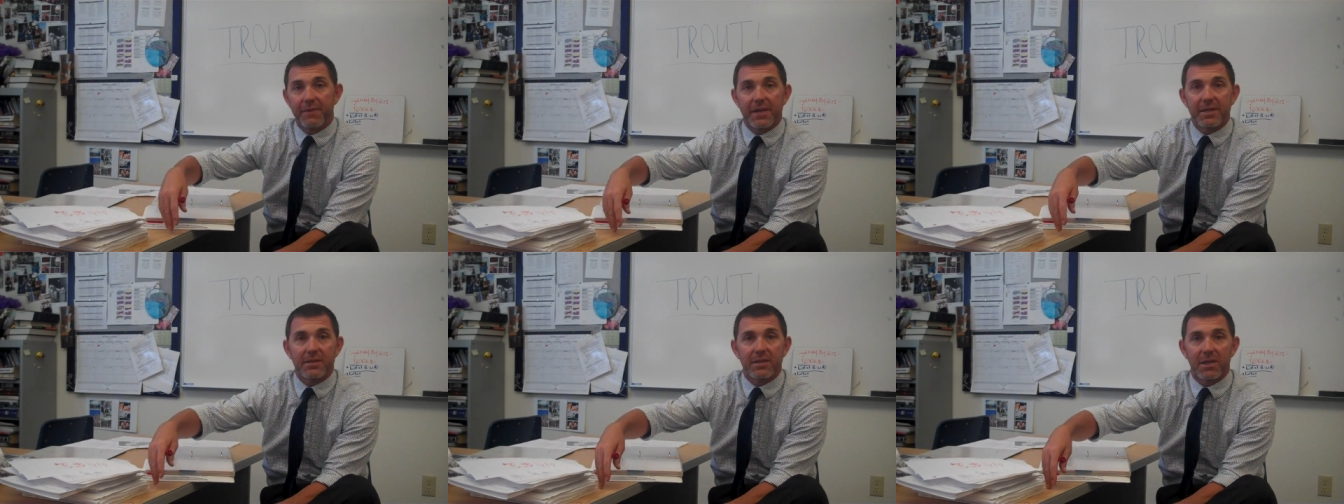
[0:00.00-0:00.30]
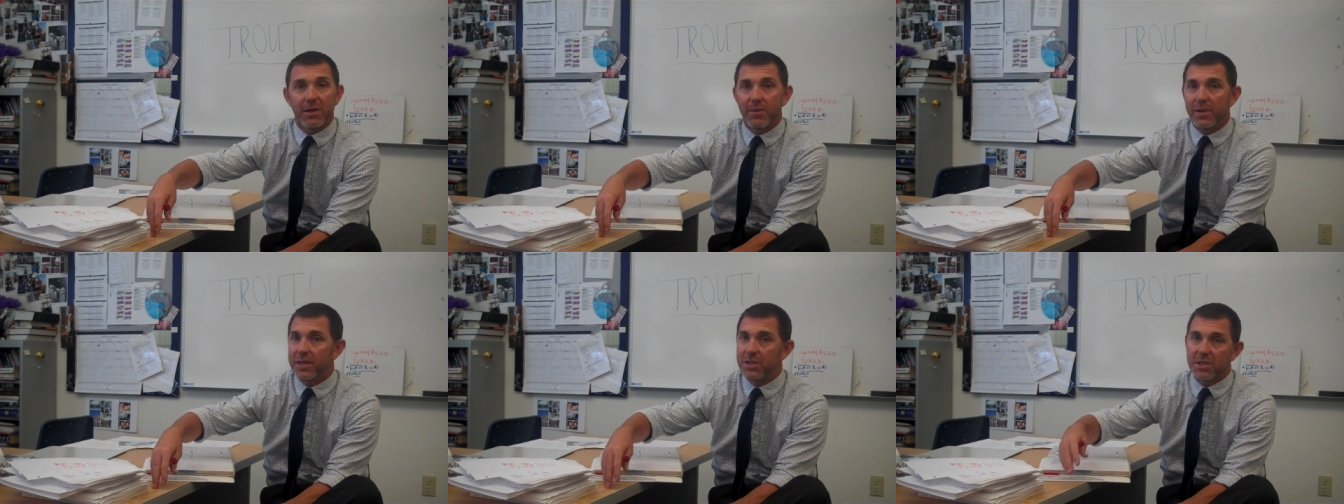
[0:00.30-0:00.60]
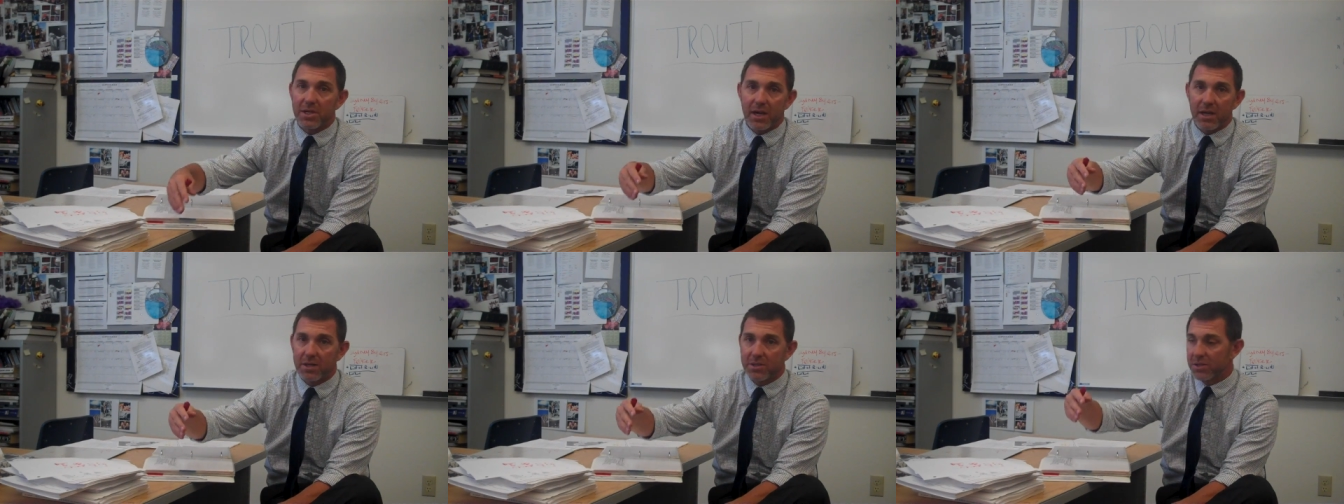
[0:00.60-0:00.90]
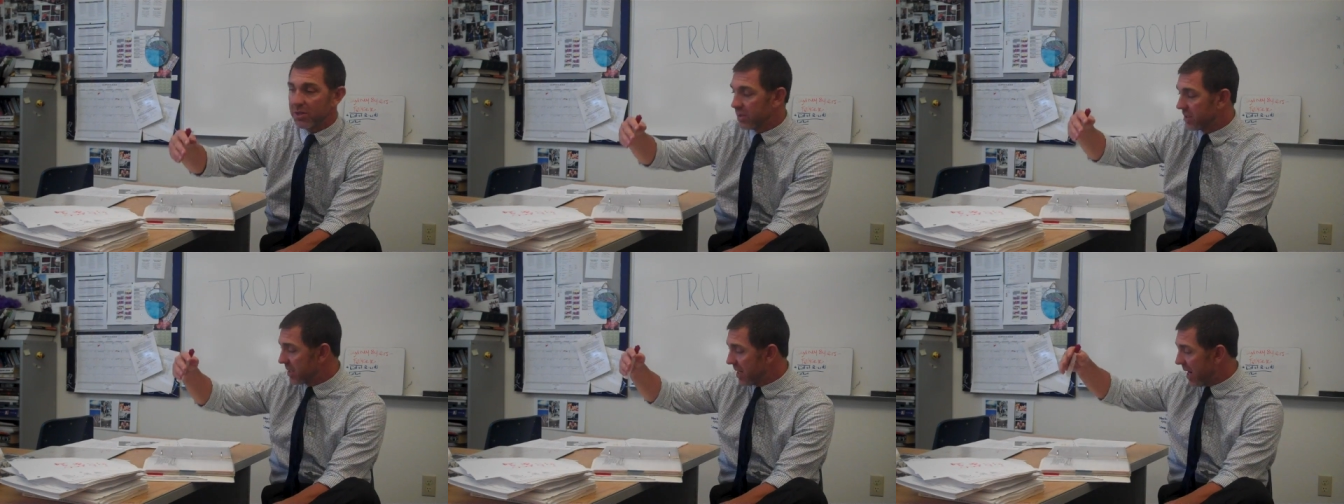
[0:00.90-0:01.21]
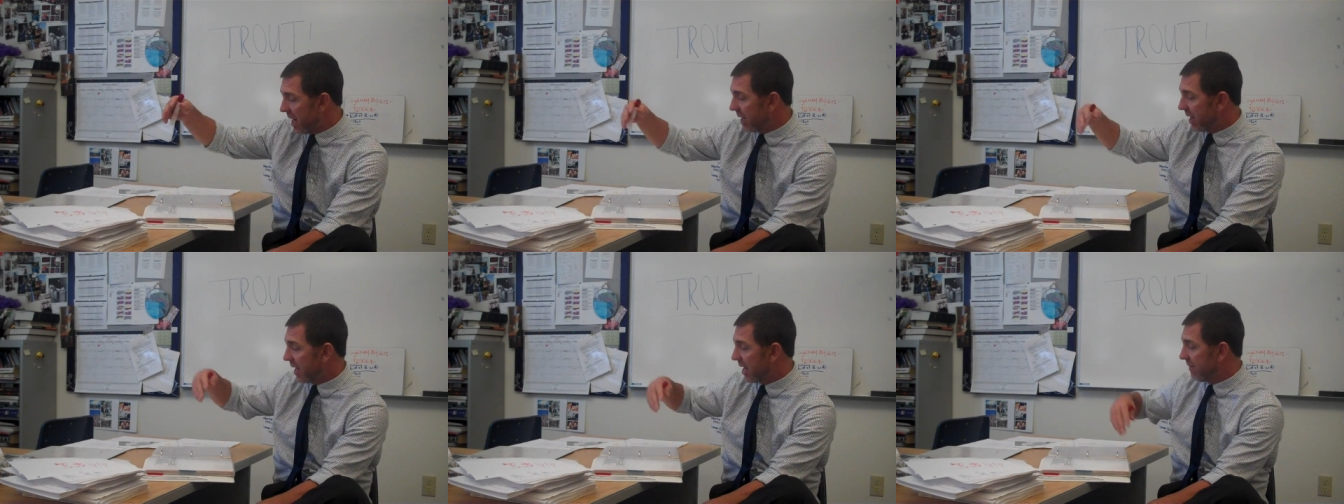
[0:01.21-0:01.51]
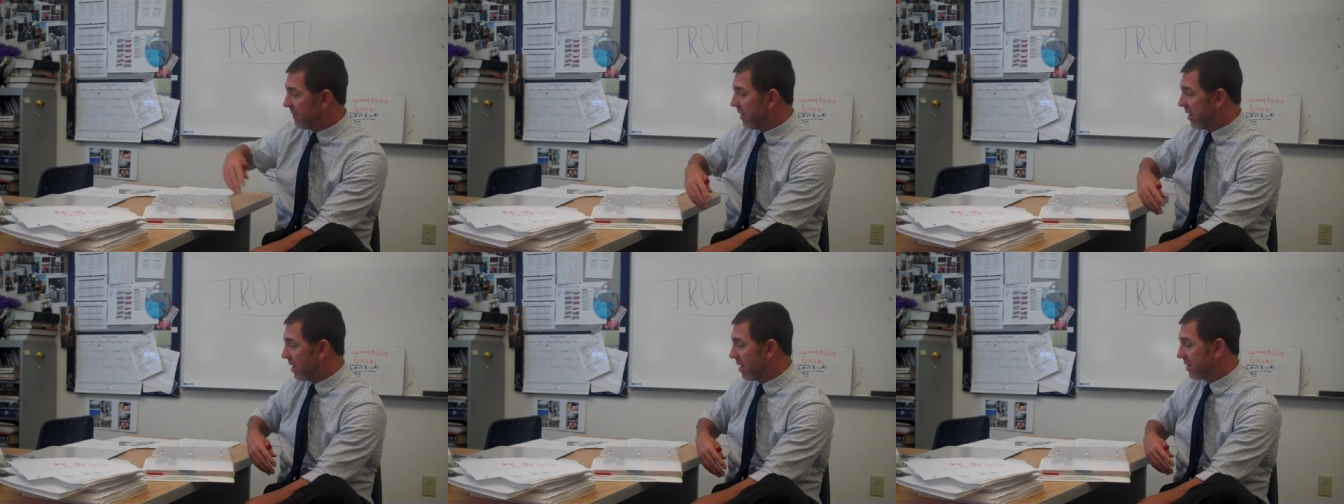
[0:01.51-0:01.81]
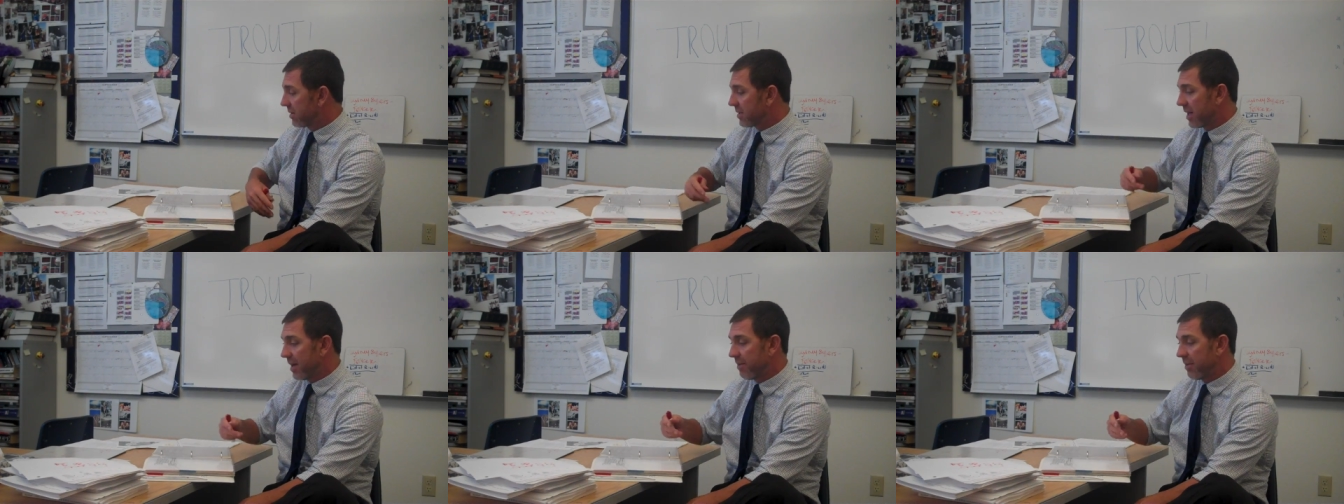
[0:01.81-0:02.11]
facing a weak challenger is not going to have a
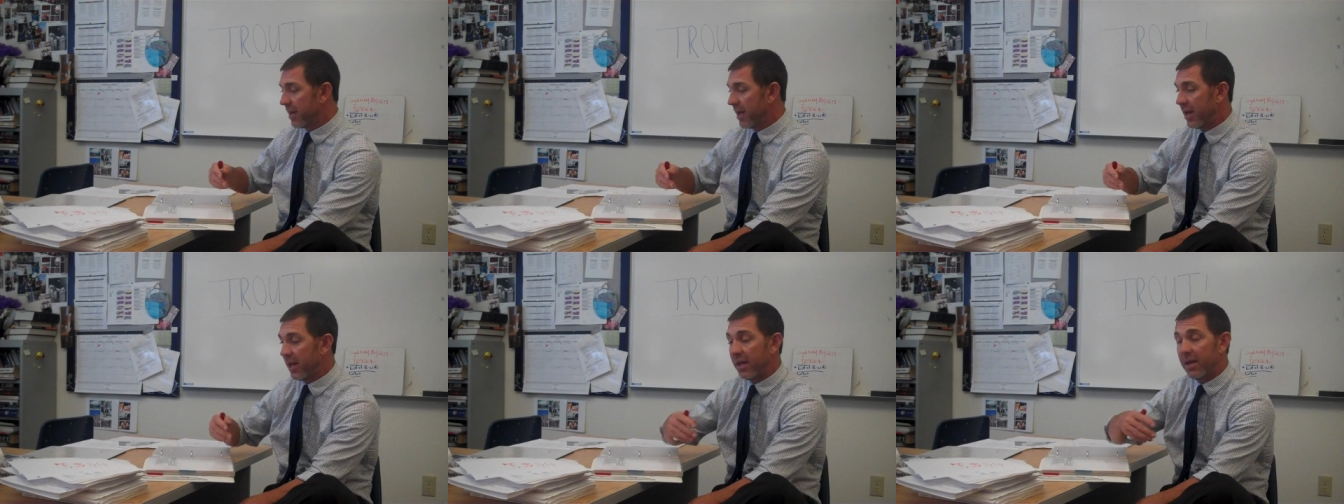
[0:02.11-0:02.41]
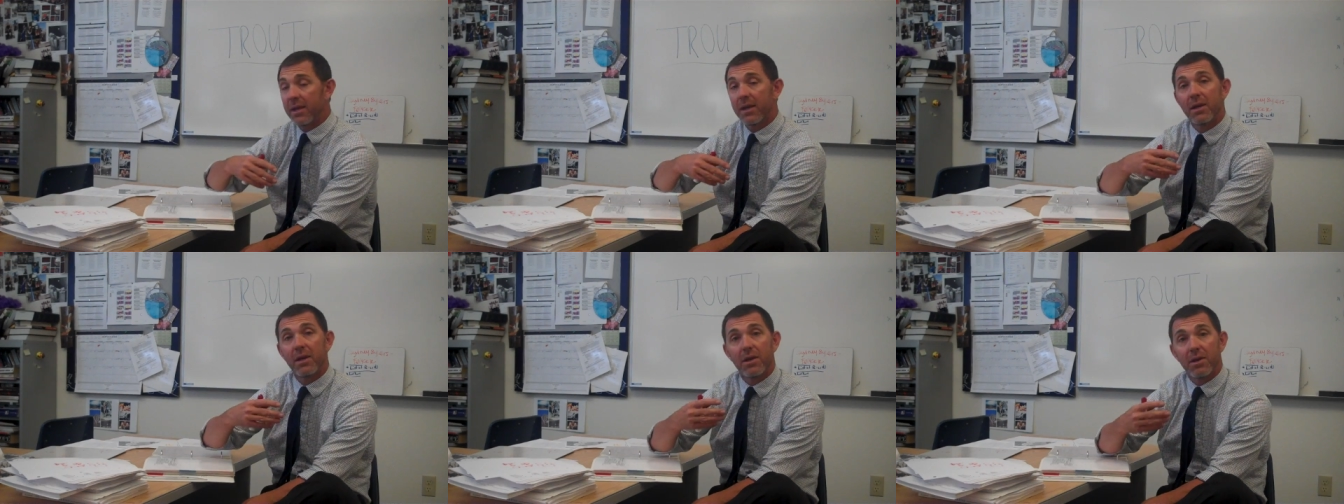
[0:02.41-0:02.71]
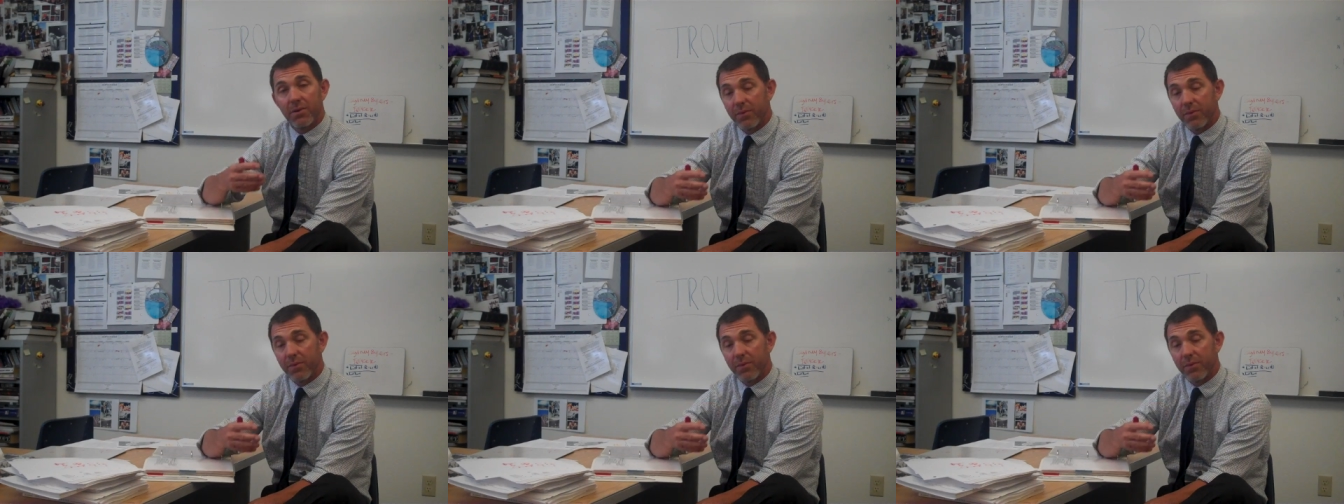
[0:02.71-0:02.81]
hard time getting